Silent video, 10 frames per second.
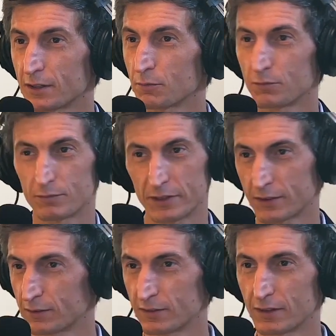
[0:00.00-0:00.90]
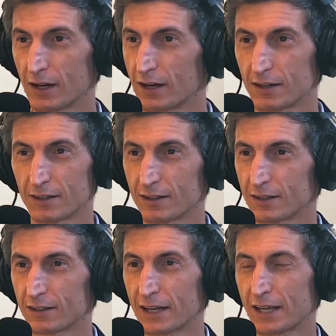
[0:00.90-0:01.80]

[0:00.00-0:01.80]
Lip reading: that